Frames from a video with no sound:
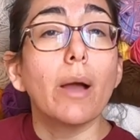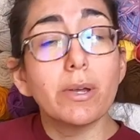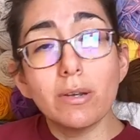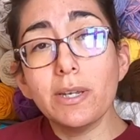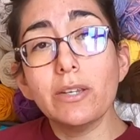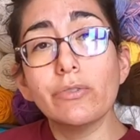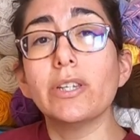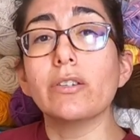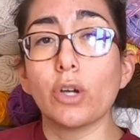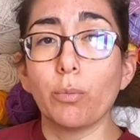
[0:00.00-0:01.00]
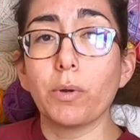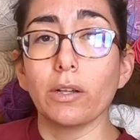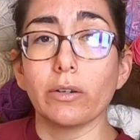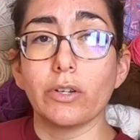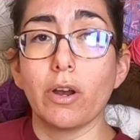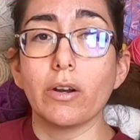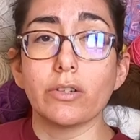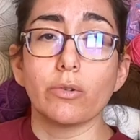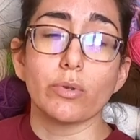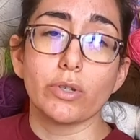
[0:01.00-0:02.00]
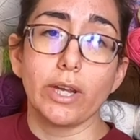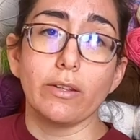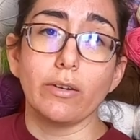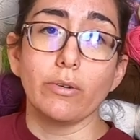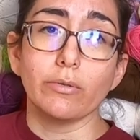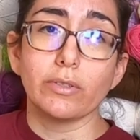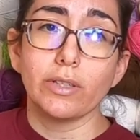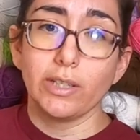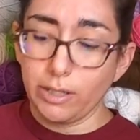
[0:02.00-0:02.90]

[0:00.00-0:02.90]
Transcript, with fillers: I'm going to be using a taupe colored yarn to crochet the nose,